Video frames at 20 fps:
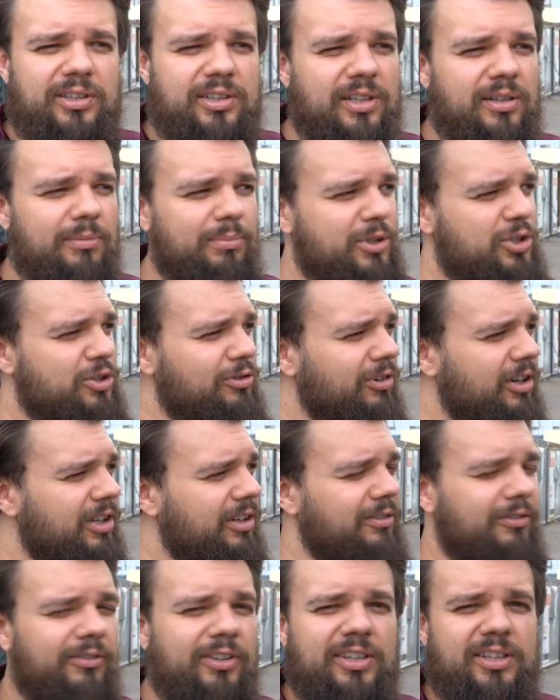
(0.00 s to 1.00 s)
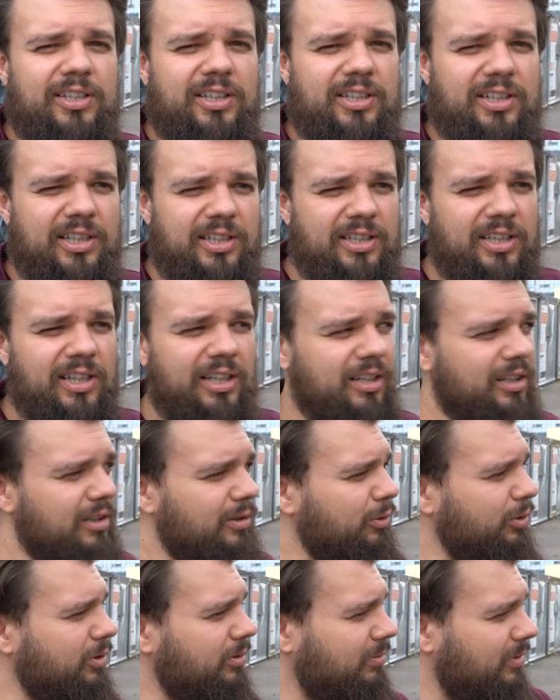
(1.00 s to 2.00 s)
And in order to ensure that in any
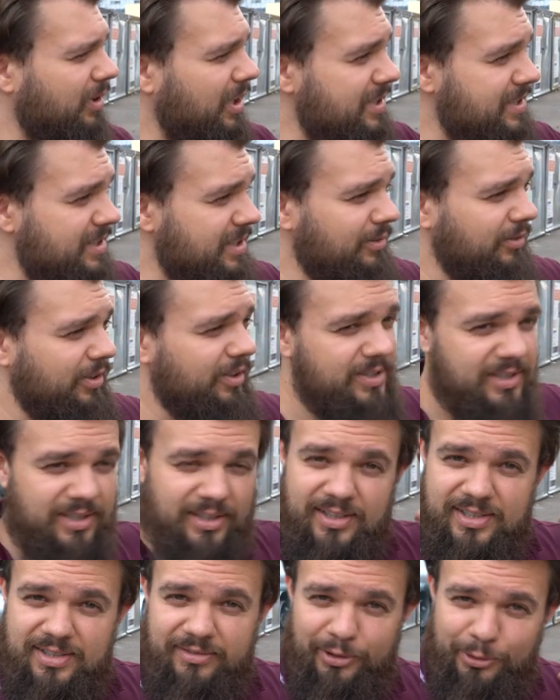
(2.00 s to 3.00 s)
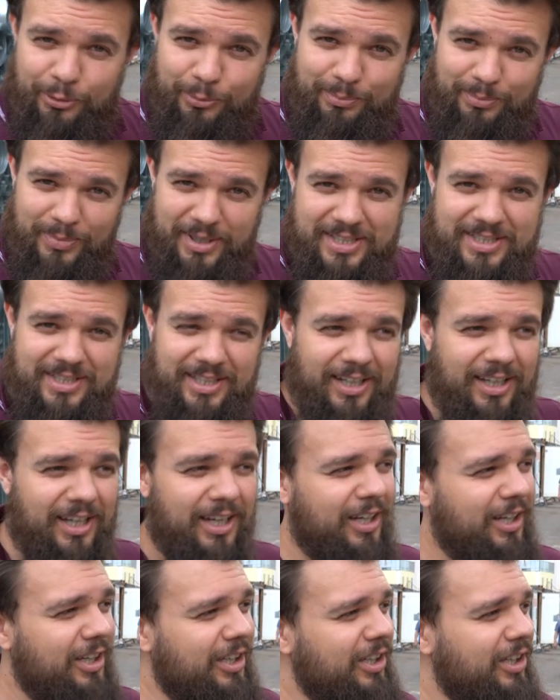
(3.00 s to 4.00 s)
conditions, for example,
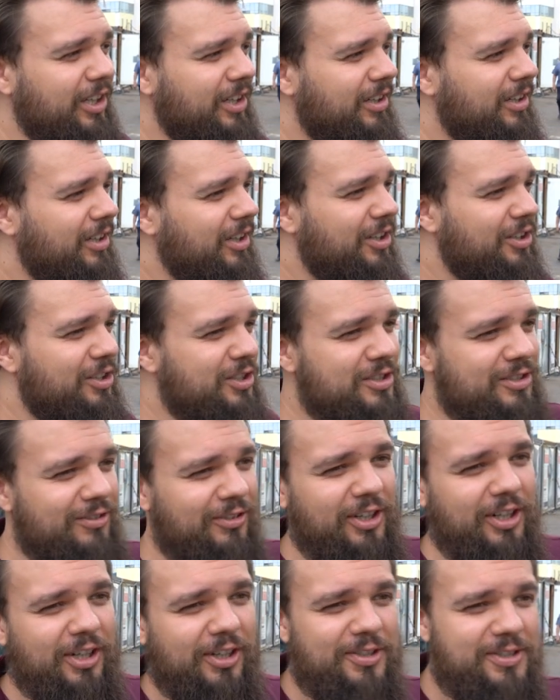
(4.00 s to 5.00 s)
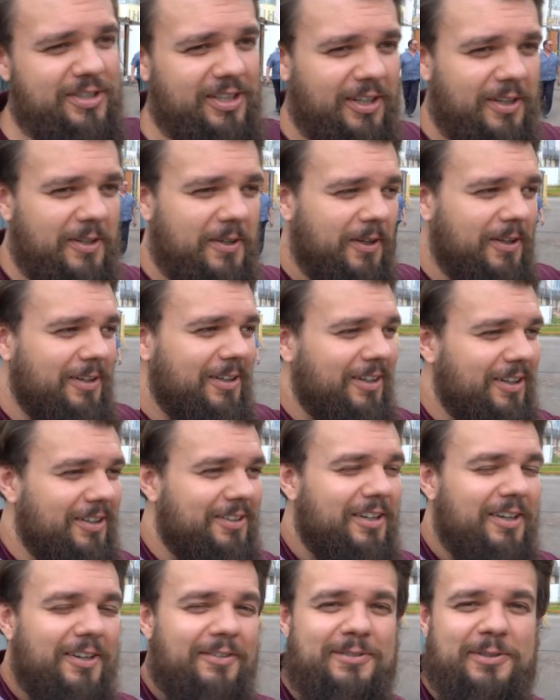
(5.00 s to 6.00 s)
when there is strong wind, for it
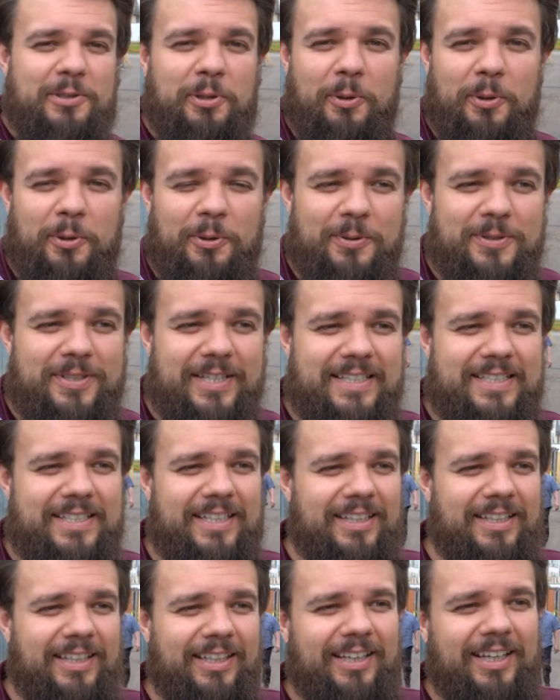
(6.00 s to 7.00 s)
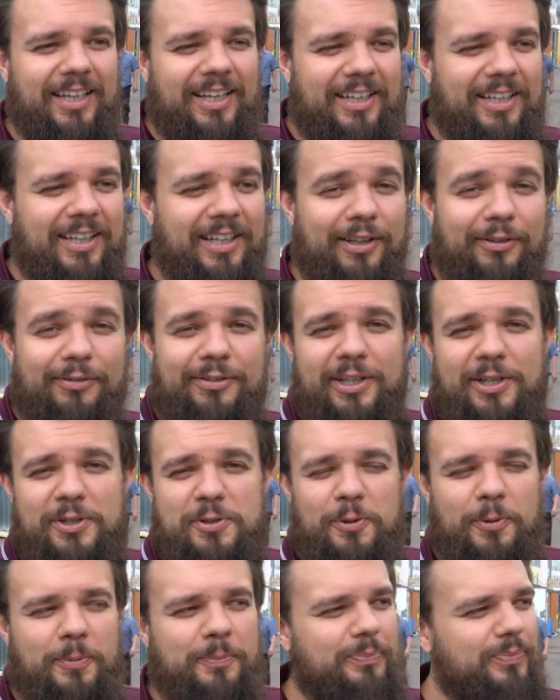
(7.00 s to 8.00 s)
to remain in its place and not to move
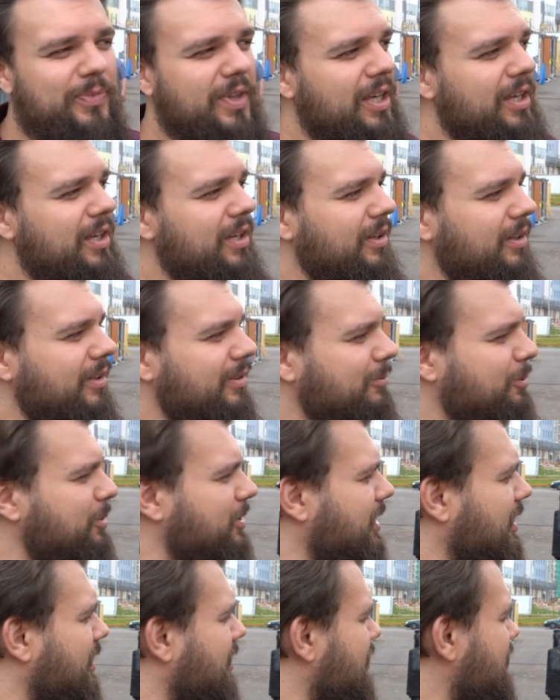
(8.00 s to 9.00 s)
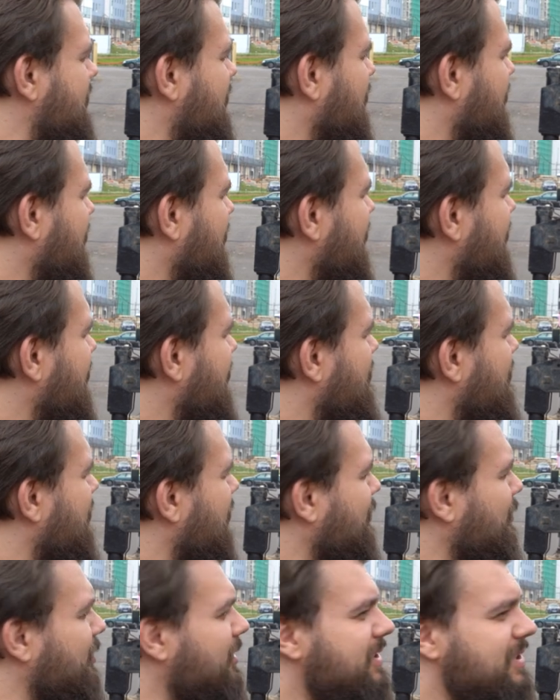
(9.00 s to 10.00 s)
towards the neighbors or in our
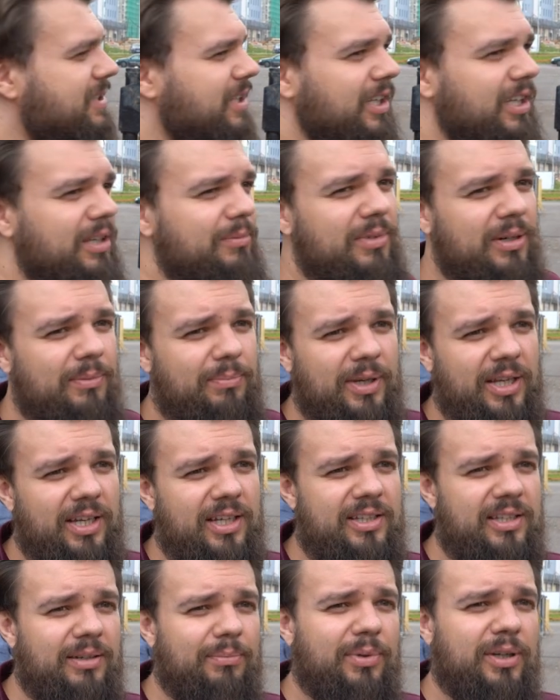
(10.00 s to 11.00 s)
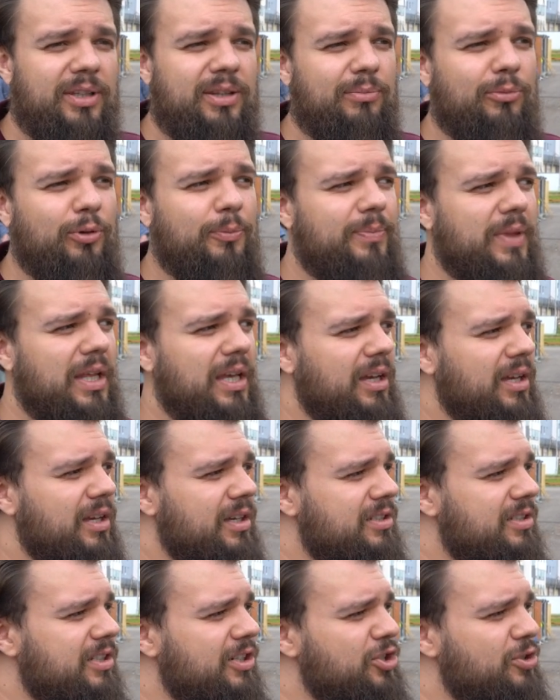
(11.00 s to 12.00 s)
direction. Well, such measures
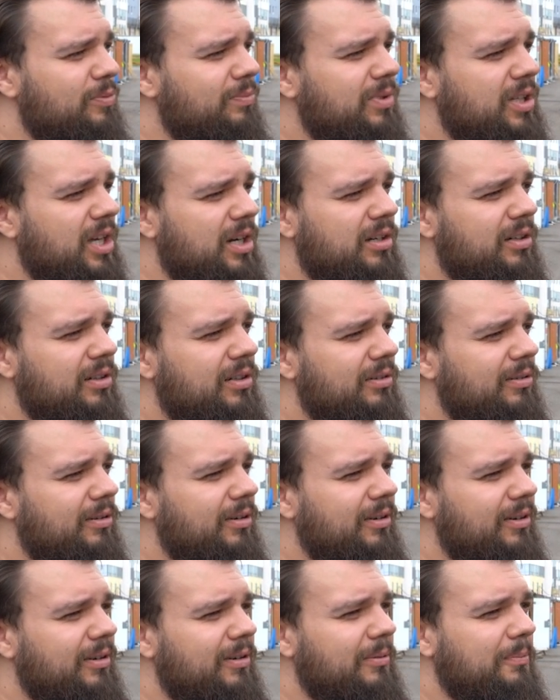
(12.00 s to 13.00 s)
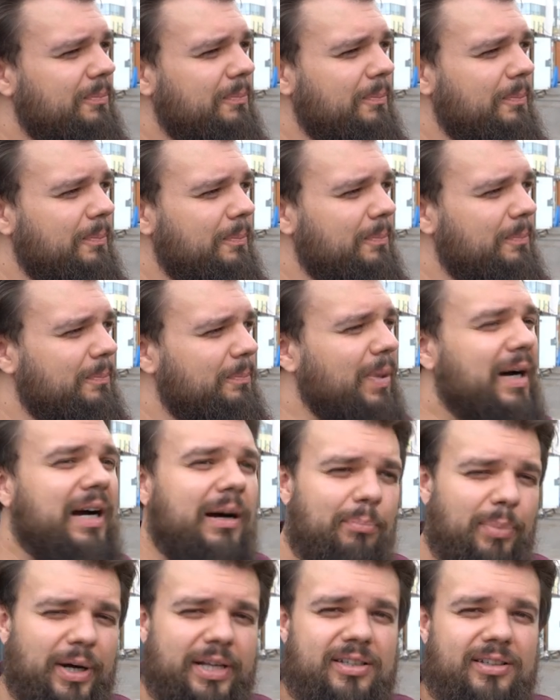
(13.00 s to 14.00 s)
are taken. So let's just say
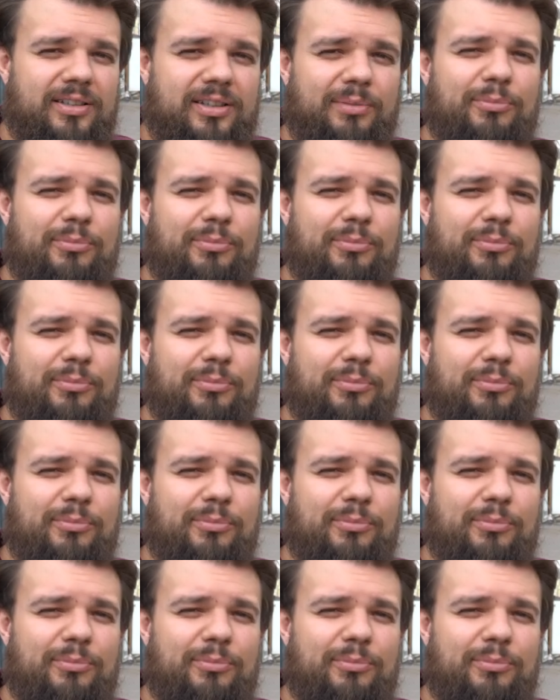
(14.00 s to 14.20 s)
that